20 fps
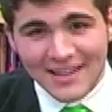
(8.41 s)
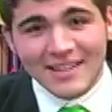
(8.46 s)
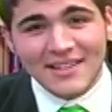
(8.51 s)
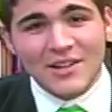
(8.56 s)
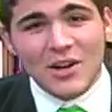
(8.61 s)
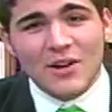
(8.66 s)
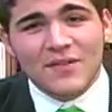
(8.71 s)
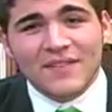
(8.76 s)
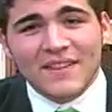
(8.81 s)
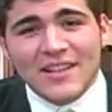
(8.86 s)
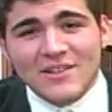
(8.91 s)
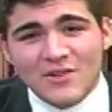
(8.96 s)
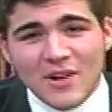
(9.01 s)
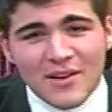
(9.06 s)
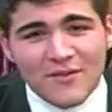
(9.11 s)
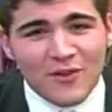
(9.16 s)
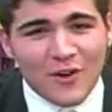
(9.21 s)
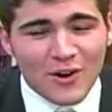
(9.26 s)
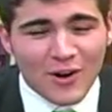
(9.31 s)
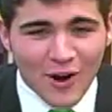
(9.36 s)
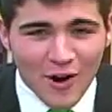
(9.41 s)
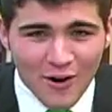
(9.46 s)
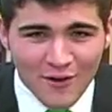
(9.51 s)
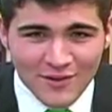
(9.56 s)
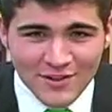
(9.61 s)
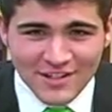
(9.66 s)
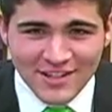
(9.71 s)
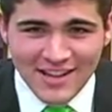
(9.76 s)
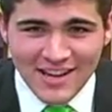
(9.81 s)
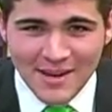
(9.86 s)
Derek Flanzraich for On
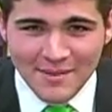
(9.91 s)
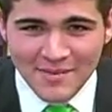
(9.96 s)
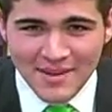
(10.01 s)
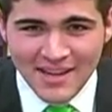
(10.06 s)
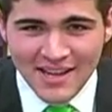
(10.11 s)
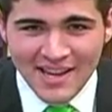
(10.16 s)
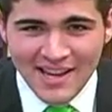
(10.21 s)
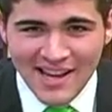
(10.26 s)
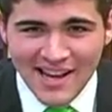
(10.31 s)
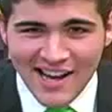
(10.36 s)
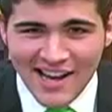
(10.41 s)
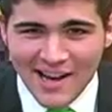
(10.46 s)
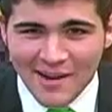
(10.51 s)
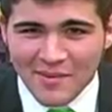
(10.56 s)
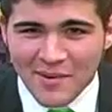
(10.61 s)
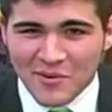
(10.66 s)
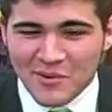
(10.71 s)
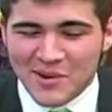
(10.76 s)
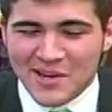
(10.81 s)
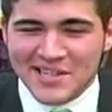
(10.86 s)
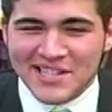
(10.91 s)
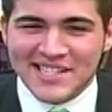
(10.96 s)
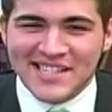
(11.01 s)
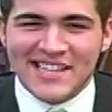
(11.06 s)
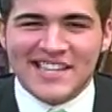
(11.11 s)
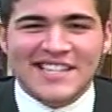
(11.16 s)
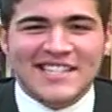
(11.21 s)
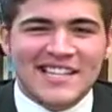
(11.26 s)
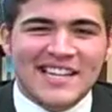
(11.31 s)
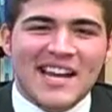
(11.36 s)
Harvard Time, and we're
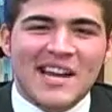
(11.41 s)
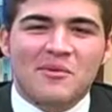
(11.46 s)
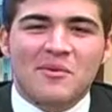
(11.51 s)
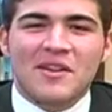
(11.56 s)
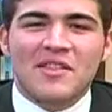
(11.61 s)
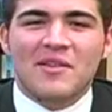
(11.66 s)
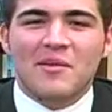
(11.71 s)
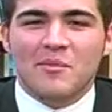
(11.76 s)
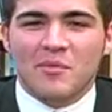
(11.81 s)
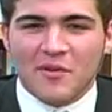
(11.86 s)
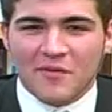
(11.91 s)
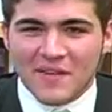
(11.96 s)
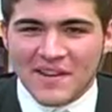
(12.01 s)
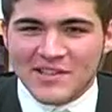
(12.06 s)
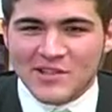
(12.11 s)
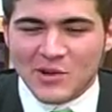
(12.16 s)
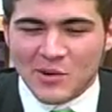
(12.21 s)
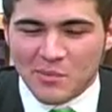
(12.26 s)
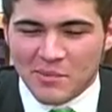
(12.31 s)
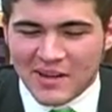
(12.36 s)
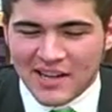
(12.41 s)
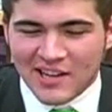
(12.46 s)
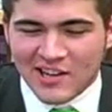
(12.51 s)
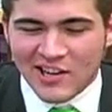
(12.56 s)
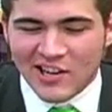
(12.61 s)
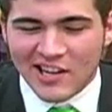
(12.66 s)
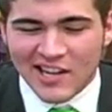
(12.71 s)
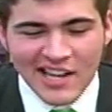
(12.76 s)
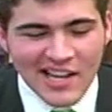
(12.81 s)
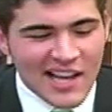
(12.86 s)
sitting today with Professor
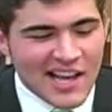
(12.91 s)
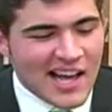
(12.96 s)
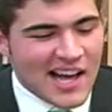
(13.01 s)
Pinker.